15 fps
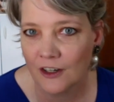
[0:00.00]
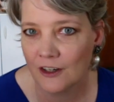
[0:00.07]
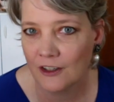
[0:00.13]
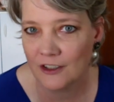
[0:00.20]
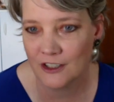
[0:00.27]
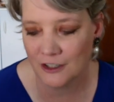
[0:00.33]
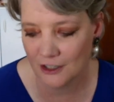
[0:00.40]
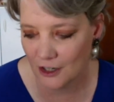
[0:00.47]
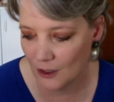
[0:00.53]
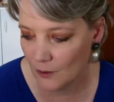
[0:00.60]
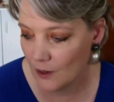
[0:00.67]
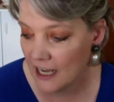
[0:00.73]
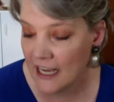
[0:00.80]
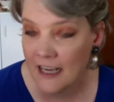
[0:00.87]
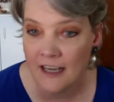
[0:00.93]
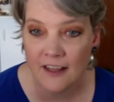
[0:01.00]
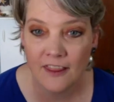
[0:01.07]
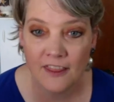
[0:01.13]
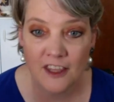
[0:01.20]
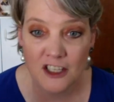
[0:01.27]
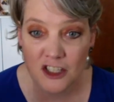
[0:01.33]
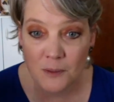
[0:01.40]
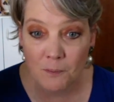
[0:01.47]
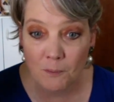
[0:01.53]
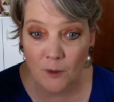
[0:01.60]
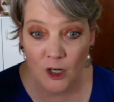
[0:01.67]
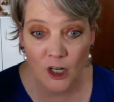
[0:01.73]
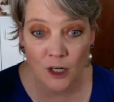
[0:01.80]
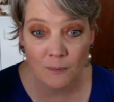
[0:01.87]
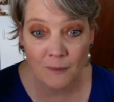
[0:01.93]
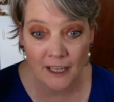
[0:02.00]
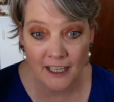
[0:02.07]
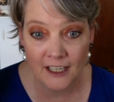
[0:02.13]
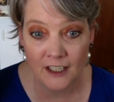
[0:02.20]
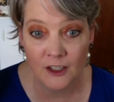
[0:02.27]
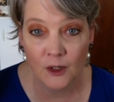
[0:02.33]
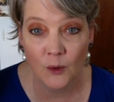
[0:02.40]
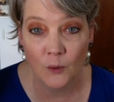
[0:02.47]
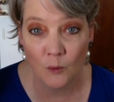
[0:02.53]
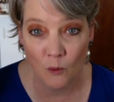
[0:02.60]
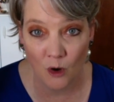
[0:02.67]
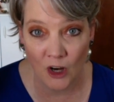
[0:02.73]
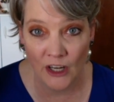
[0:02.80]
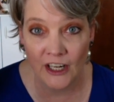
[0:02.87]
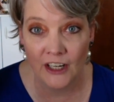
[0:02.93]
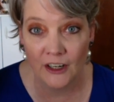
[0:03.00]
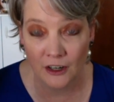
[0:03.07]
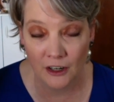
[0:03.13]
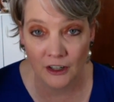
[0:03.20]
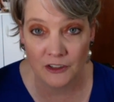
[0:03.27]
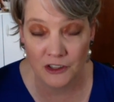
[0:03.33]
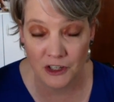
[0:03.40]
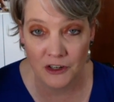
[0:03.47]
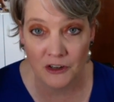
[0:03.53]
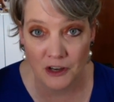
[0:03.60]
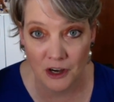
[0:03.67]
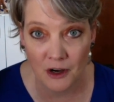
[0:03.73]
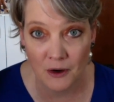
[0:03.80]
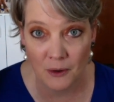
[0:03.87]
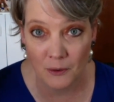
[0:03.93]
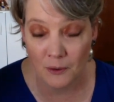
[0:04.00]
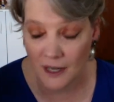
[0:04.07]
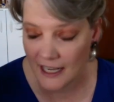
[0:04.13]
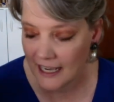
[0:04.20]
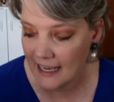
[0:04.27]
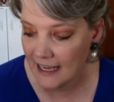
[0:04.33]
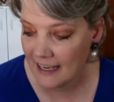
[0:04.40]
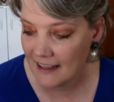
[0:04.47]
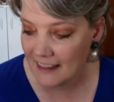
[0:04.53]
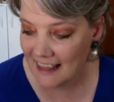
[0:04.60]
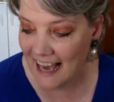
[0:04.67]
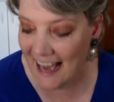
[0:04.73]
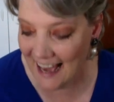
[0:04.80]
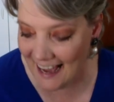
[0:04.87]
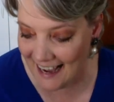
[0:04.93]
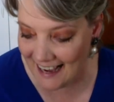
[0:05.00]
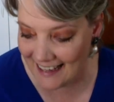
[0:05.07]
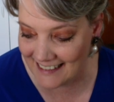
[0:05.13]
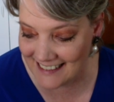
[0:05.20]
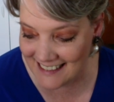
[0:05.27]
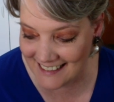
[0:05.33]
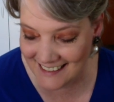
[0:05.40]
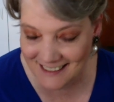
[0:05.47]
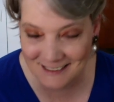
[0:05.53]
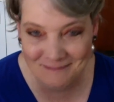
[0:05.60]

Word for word: her to know. This mermaid wanted her to know that